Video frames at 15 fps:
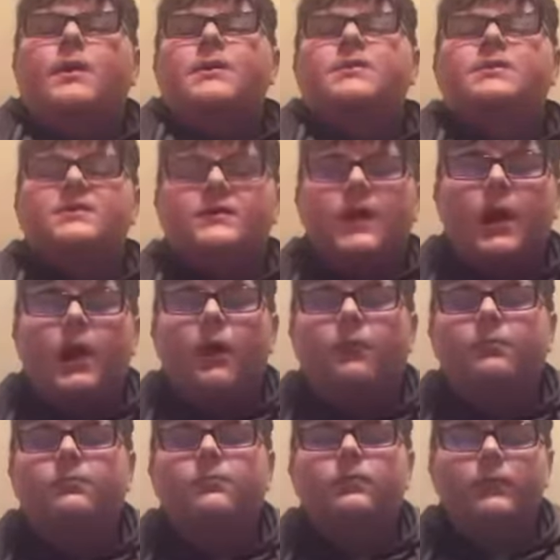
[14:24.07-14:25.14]
So,
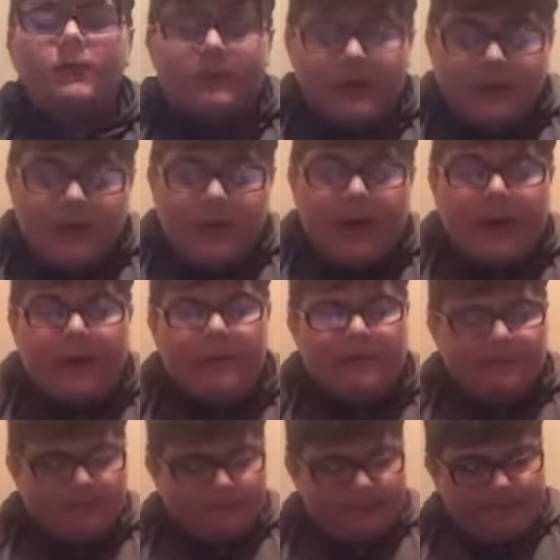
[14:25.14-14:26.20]
yeah,
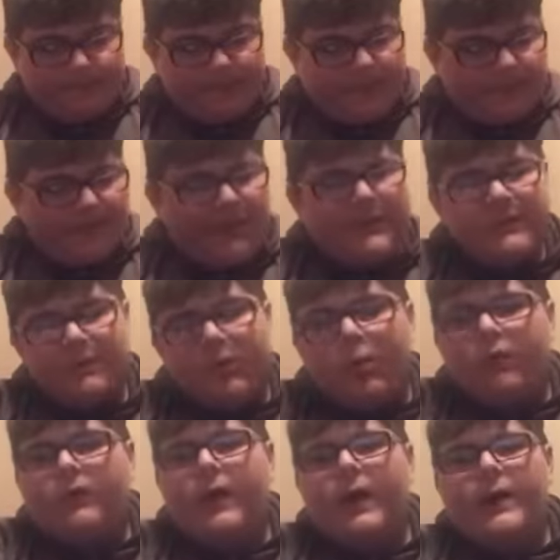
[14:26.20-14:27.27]
the fans are
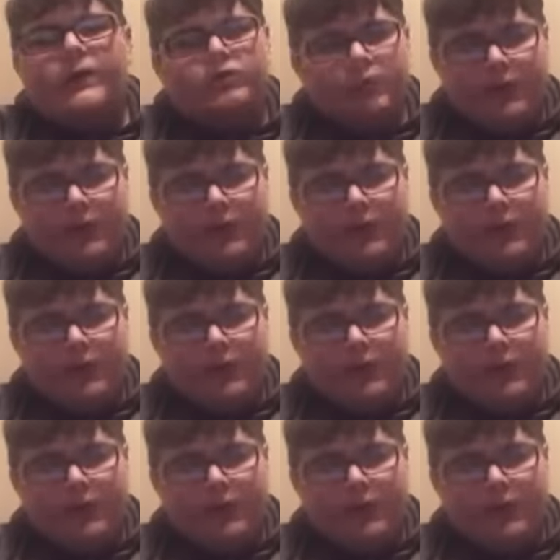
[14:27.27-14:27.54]
alright.